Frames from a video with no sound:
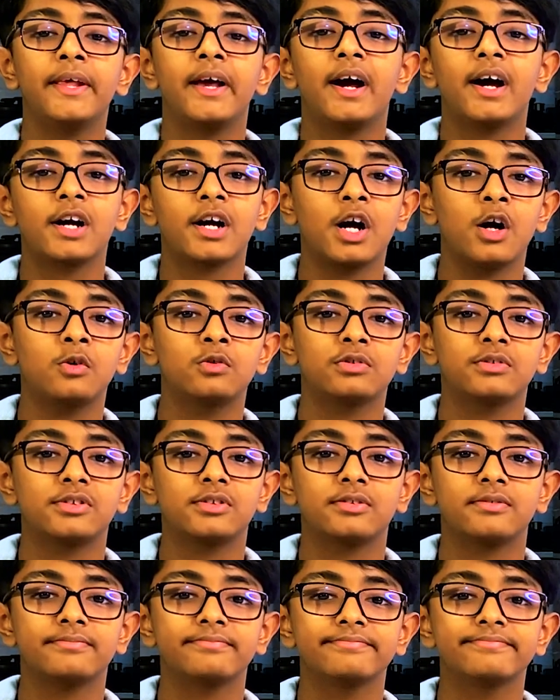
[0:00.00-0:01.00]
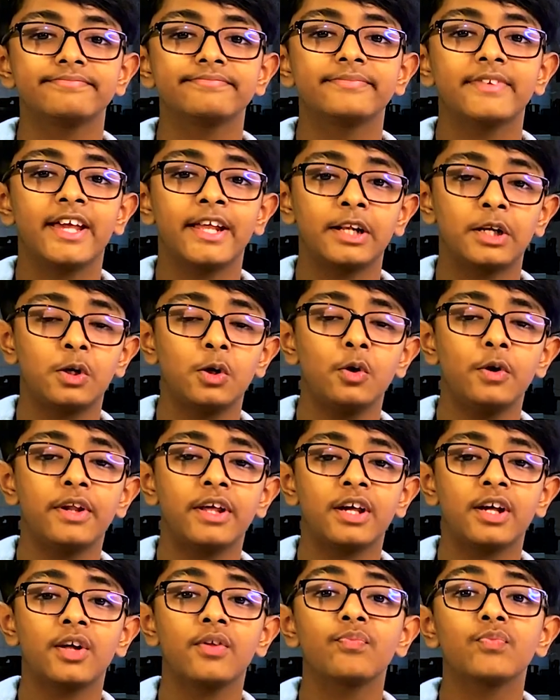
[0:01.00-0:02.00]
media accounts,
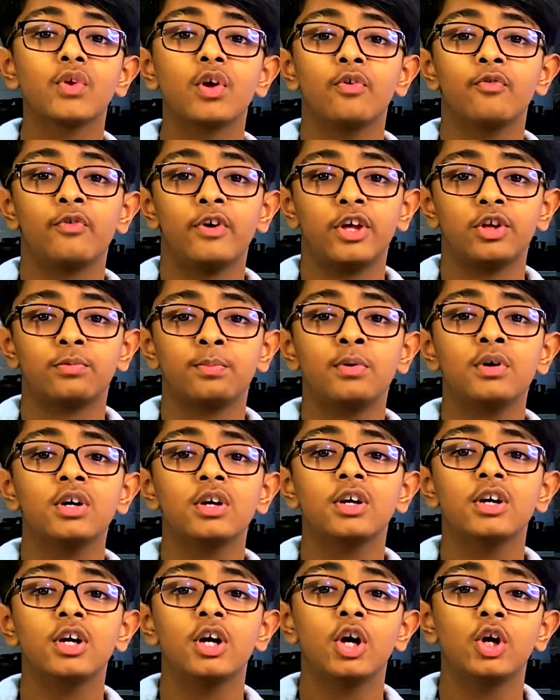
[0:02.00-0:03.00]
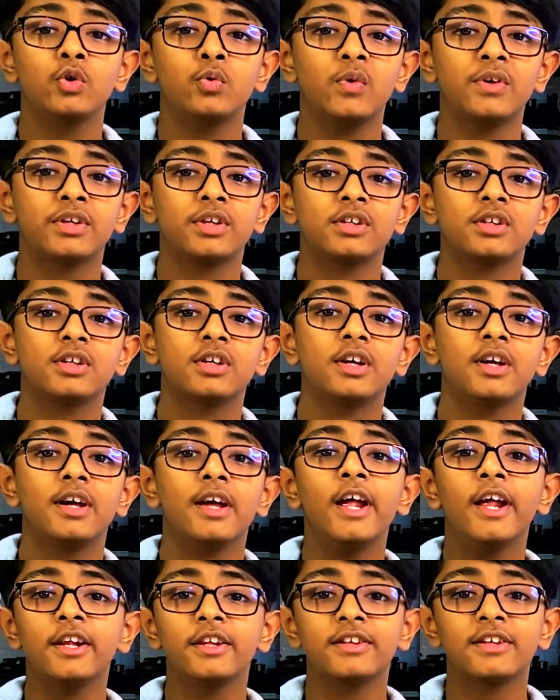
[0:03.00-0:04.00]
including Facebook, Twitter,
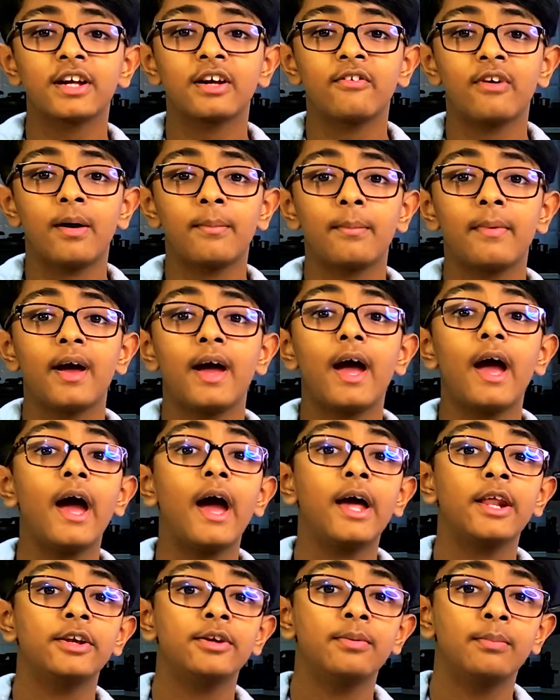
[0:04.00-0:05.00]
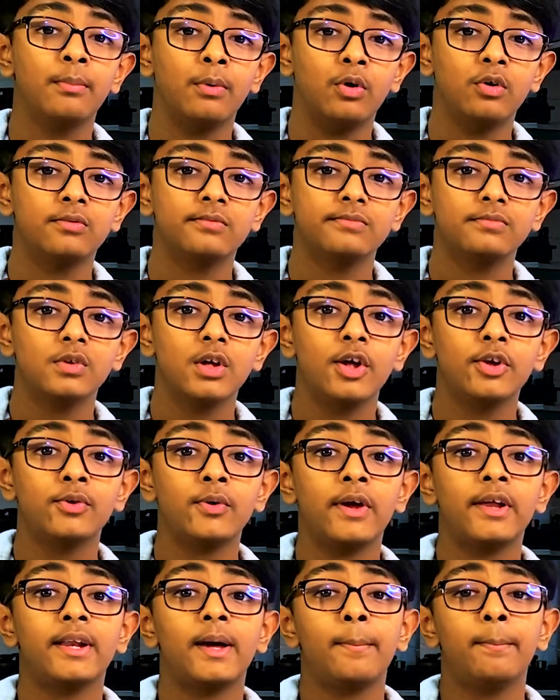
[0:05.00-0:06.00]
Instagram, and more
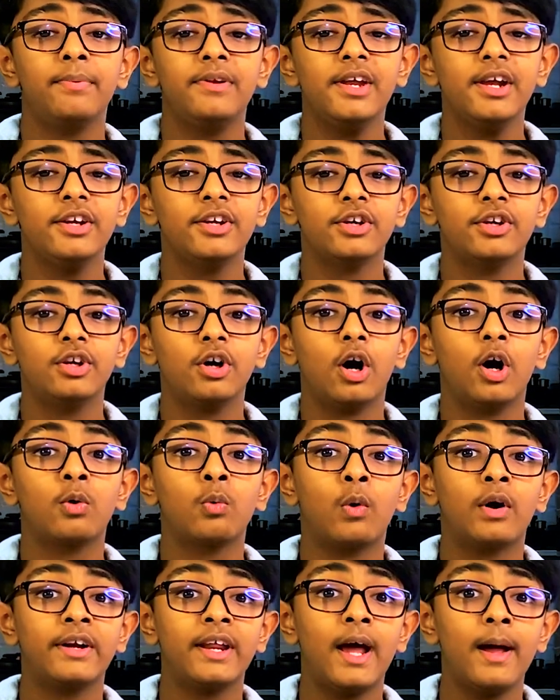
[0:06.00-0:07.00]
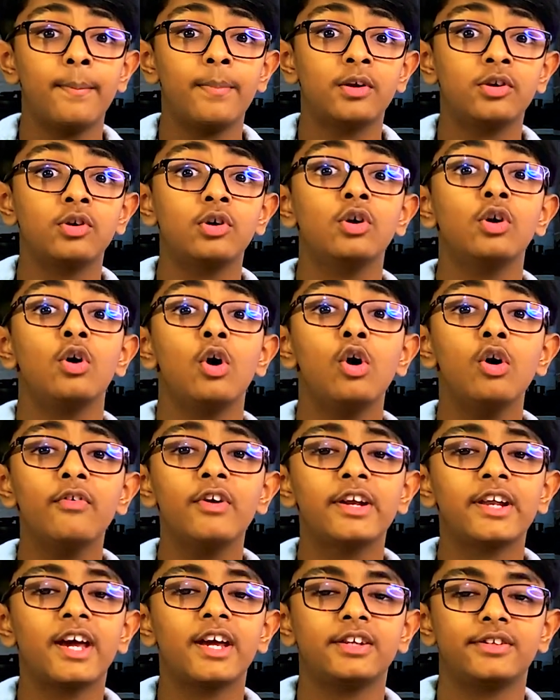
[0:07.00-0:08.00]
to get updated on what happened
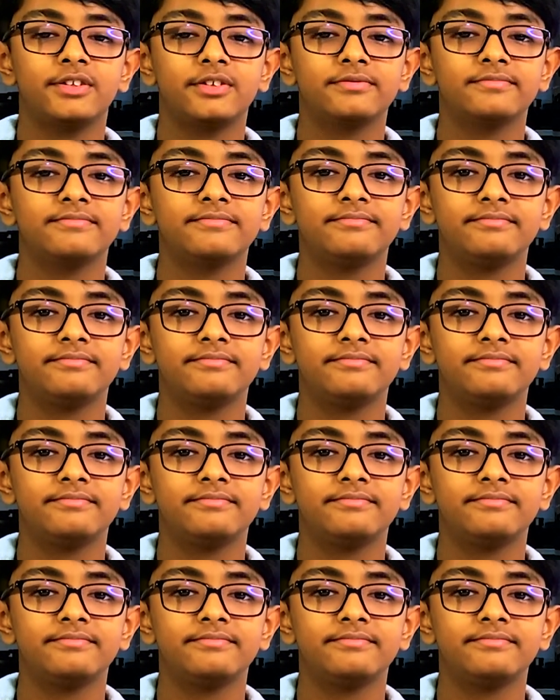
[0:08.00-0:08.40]
overnight.